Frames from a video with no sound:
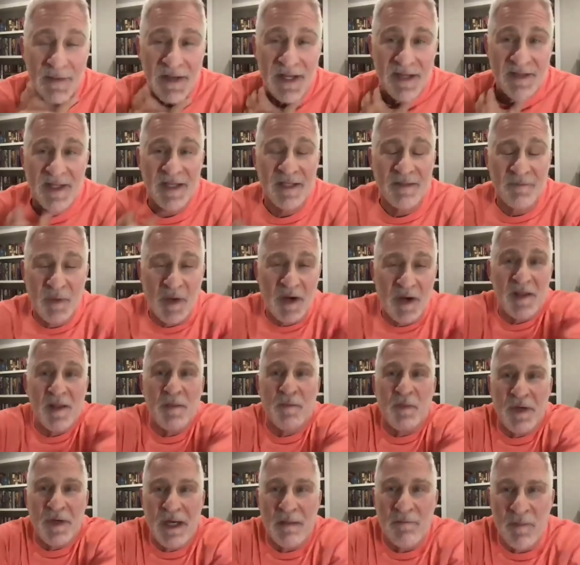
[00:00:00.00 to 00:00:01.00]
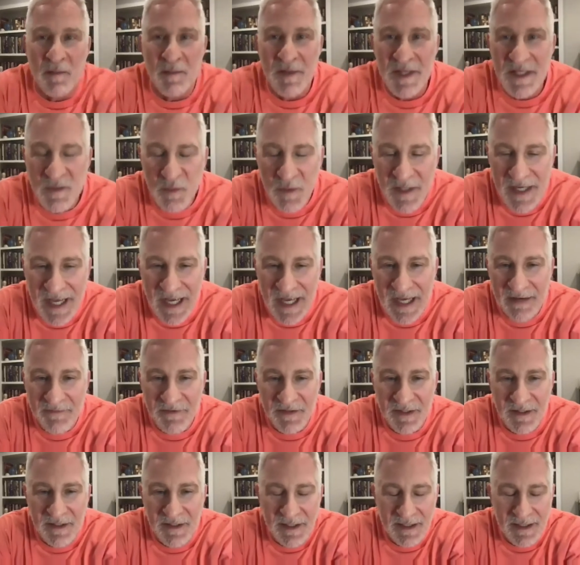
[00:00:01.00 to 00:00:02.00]
I think part of the problem is we
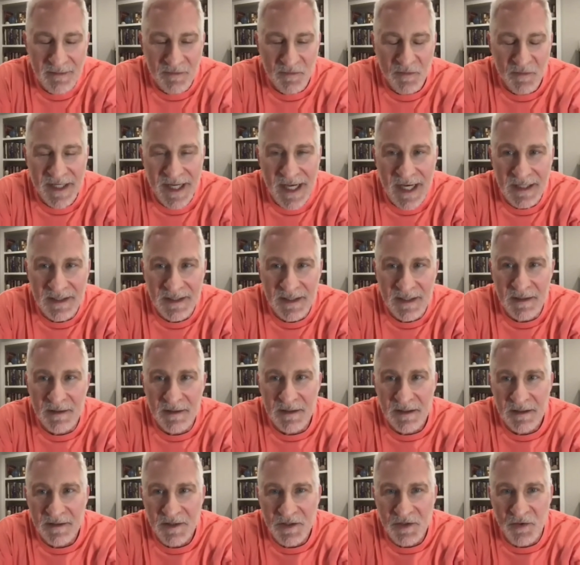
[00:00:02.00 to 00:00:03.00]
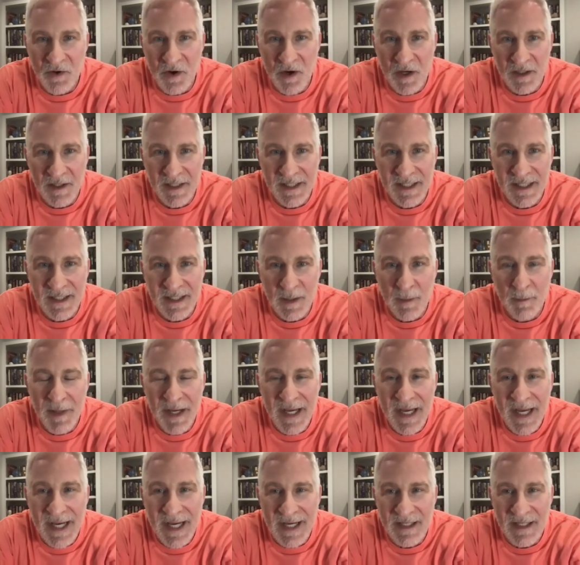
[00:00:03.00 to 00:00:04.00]
haven't reacted strongly in the
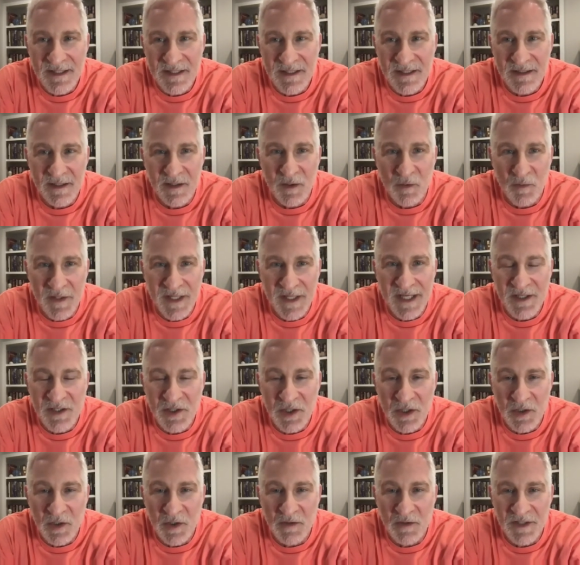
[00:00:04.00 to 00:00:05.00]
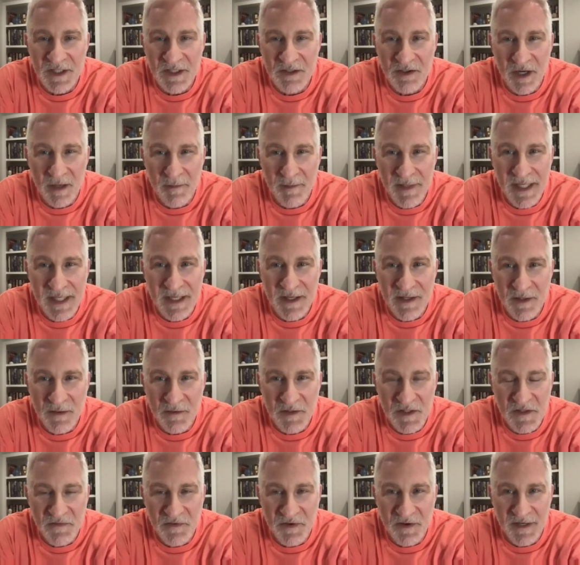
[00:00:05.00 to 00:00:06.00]
past. You know, when they took over Crimea, there
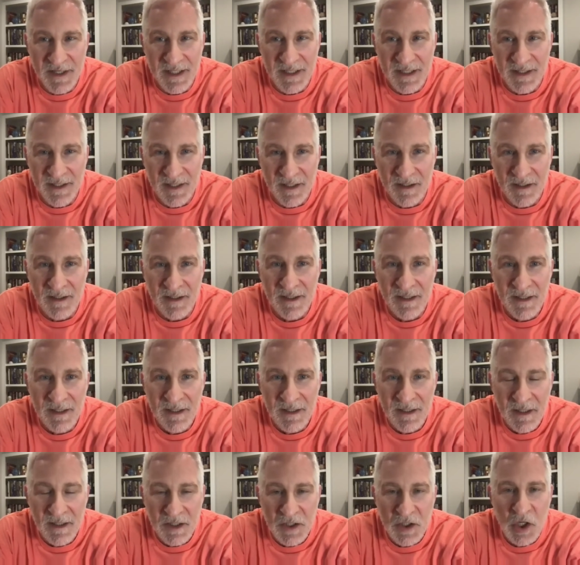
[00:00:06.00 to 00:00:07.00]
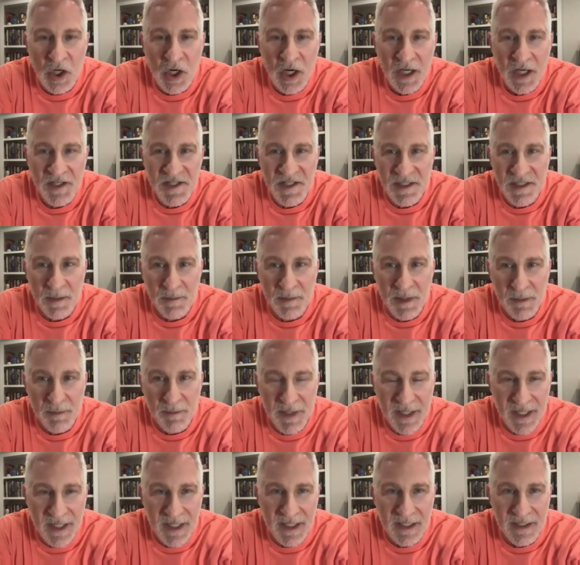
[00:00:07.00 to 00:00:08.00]
was very little cost to be
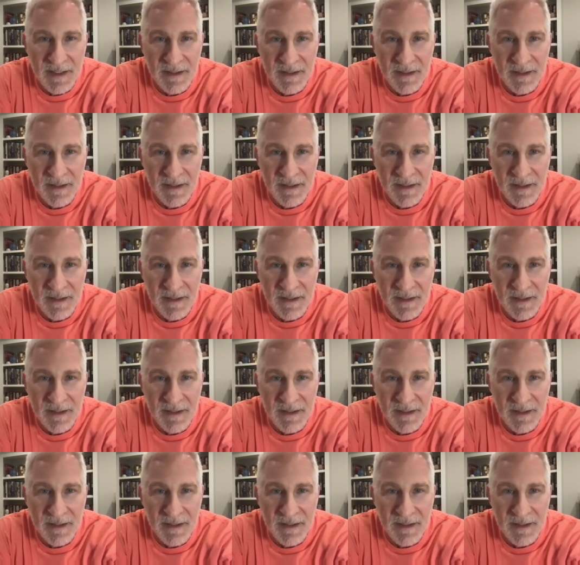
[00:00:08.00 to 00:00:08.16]
paid